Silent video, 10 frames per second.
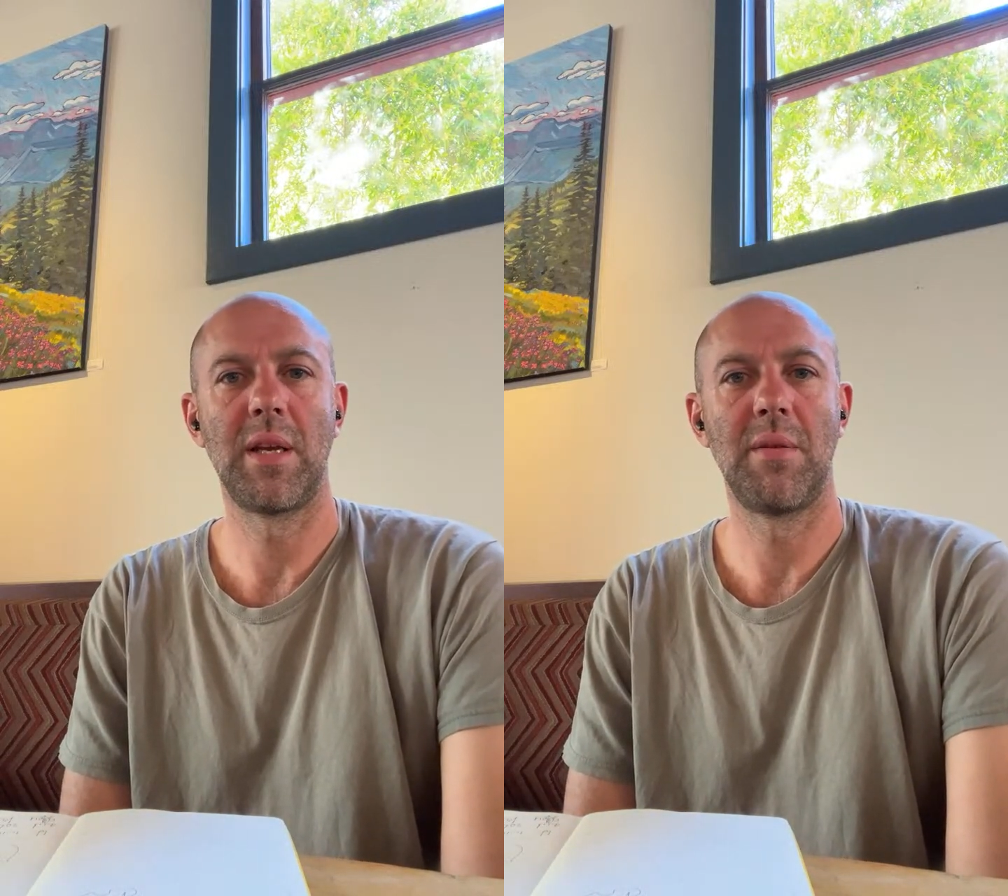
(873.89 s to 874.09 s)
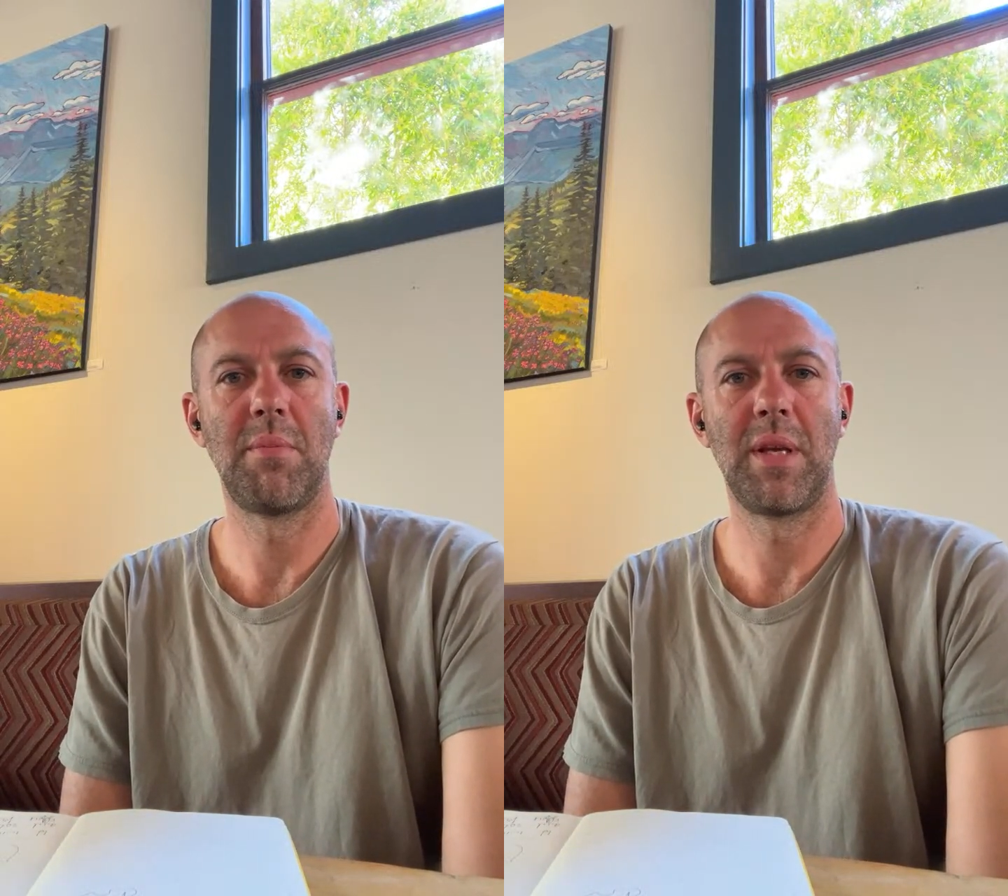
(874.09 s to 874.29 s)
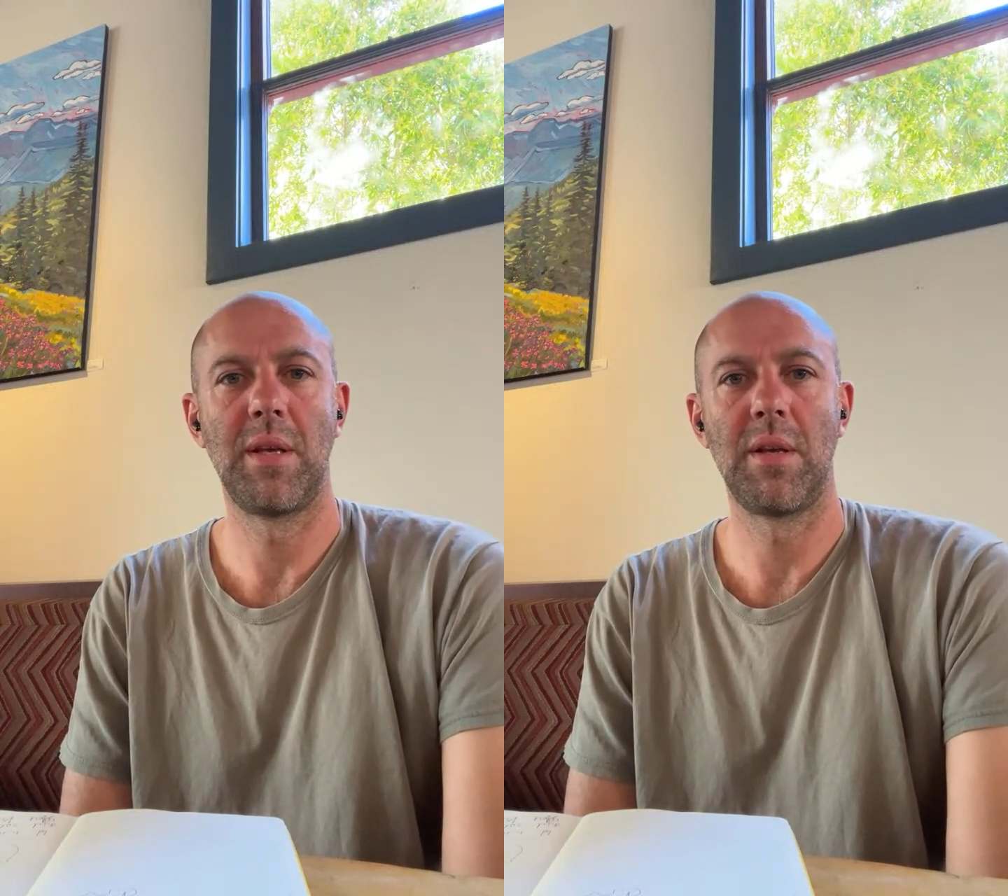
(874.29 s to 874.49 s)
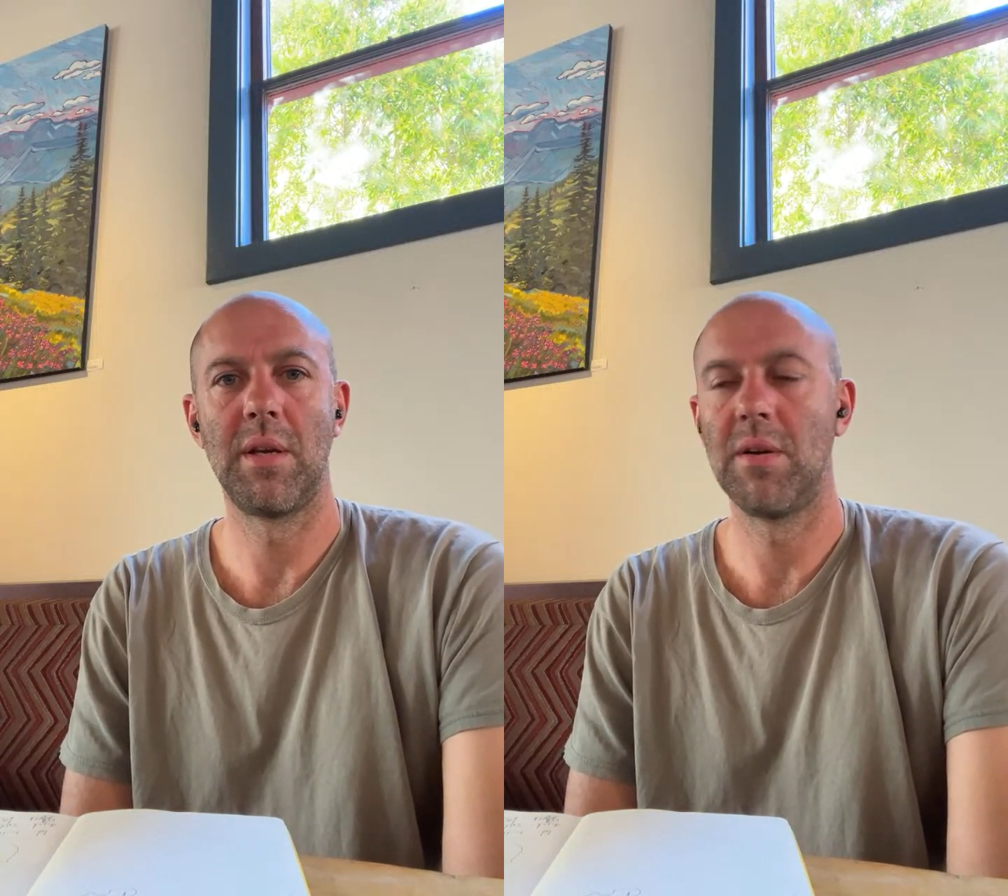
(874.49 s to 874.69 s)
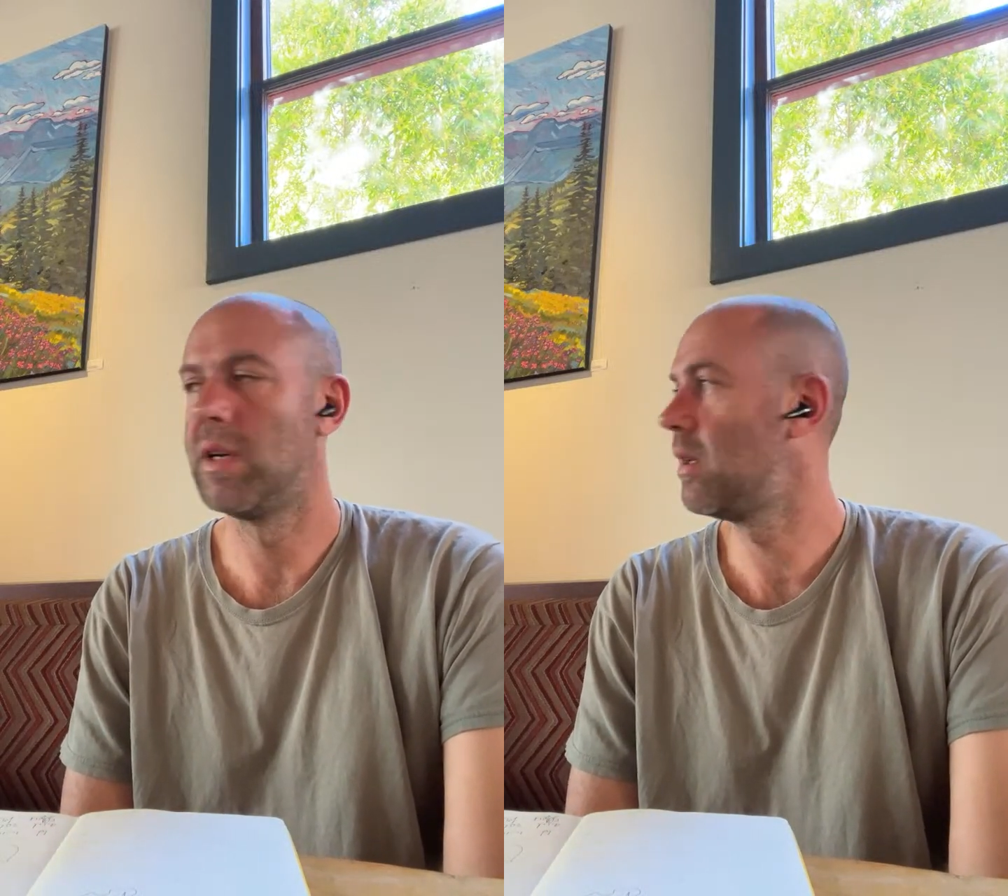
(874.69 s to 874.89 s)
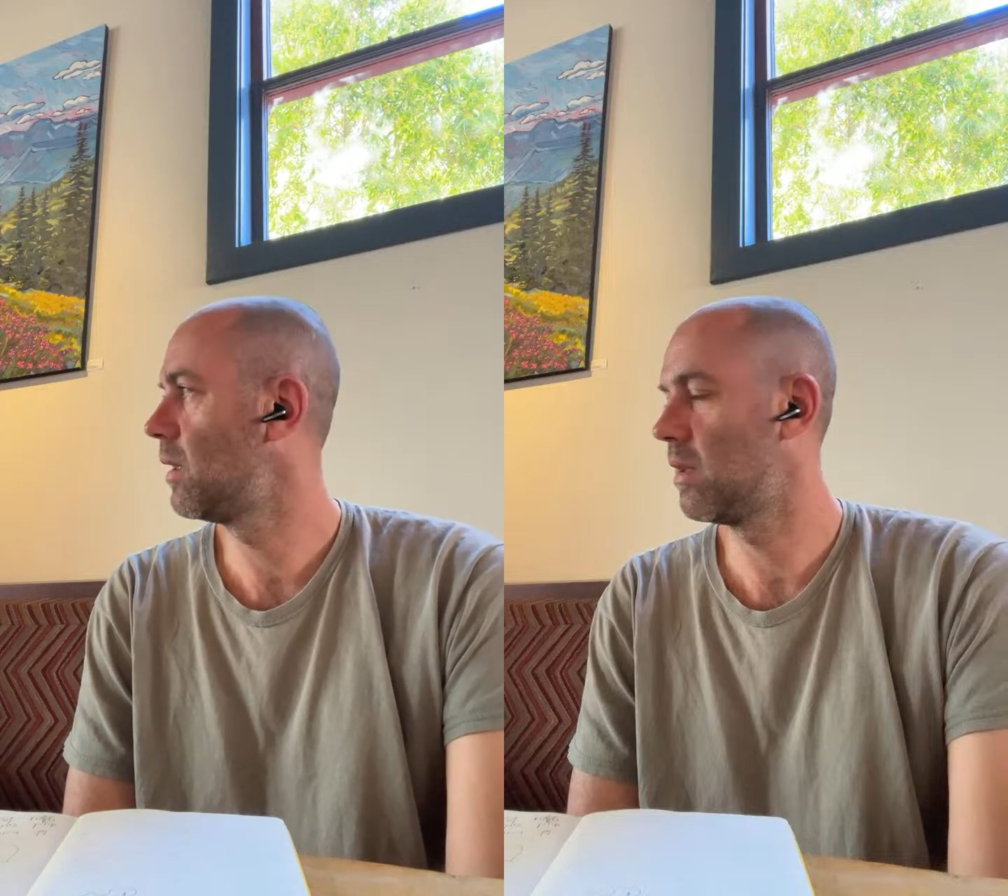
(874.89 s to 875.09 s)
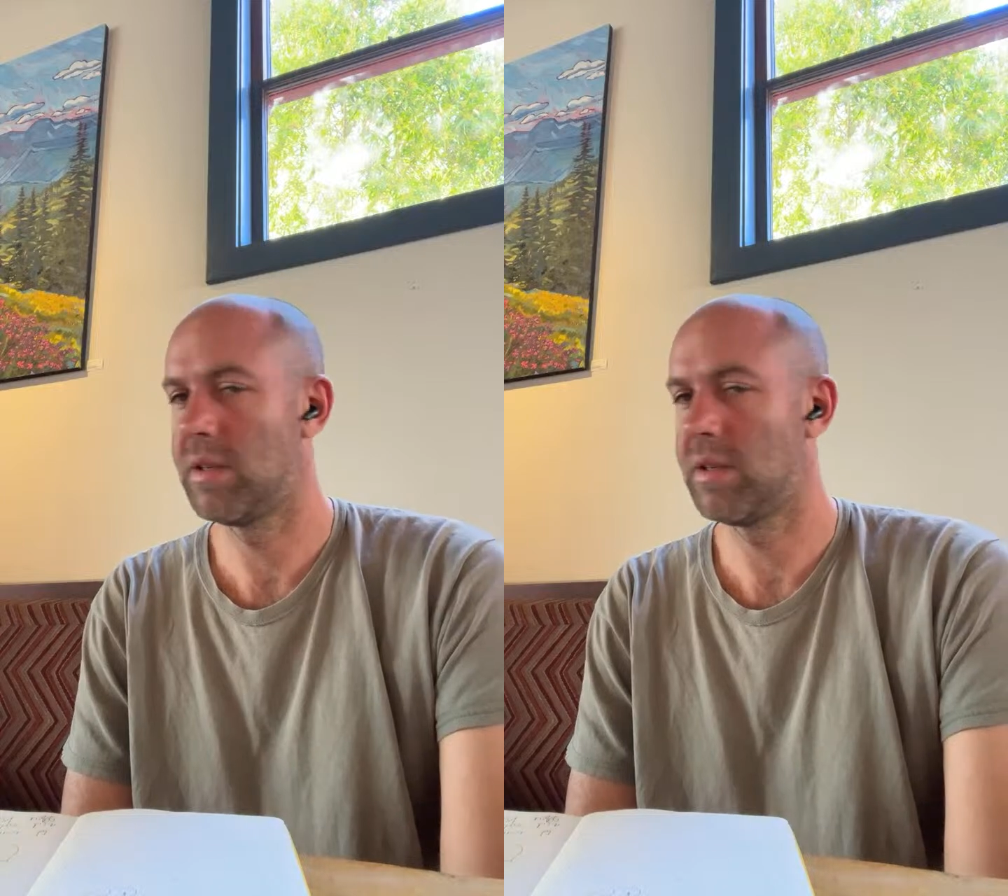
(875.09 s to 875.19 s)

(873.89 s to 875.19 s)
and being here. And